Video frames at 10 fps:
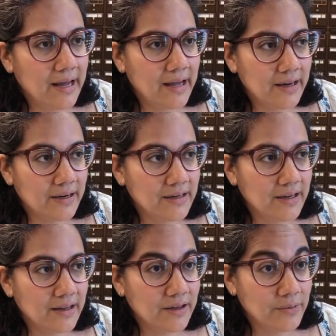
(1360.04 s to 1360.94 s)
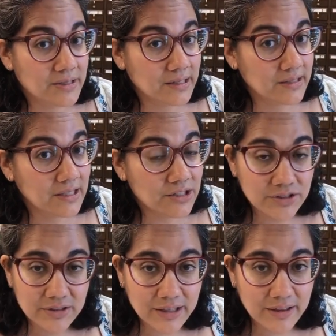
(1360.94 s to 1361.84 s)
and there was a
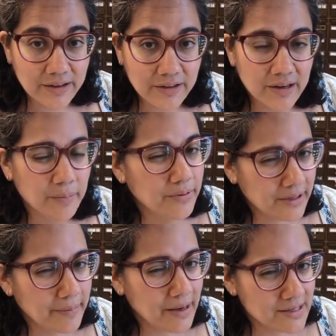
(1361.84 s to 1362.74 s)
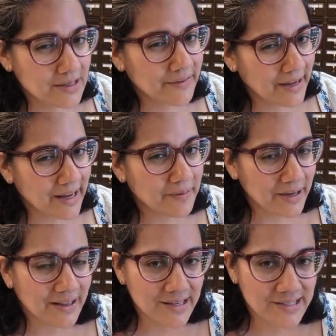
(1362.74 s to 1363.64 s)
t-shirt in there that I'm pretty positive I had in
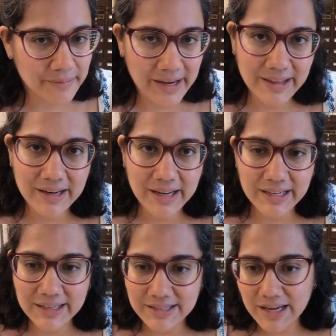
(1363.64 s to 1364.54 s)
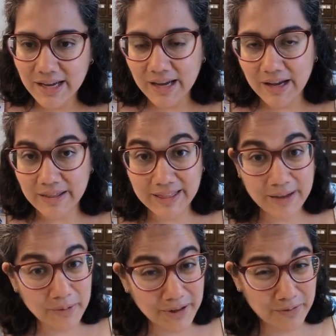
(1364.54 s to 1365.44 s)
my closet back in the 90s that
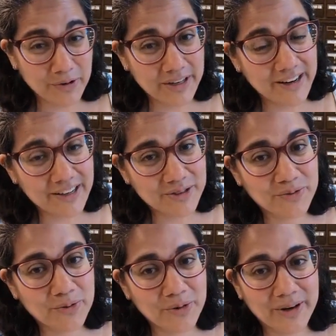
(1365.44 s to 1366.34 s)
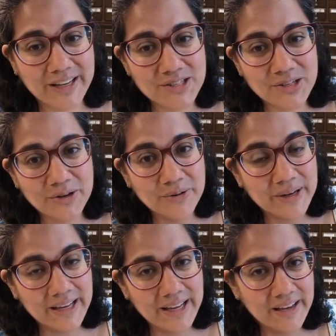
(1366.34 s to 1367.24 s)
they wanted $40 for. And
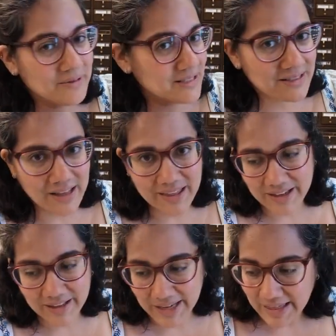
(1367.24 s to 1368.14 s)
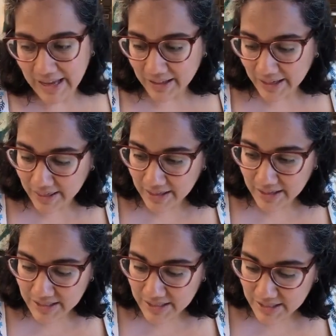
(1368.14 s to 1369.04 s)
so it's nothing like that. Like
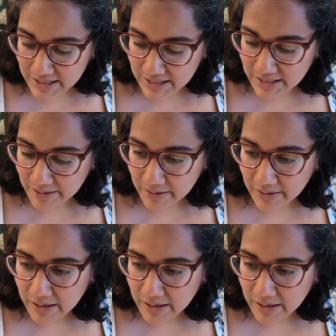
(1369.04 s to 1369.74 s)
this,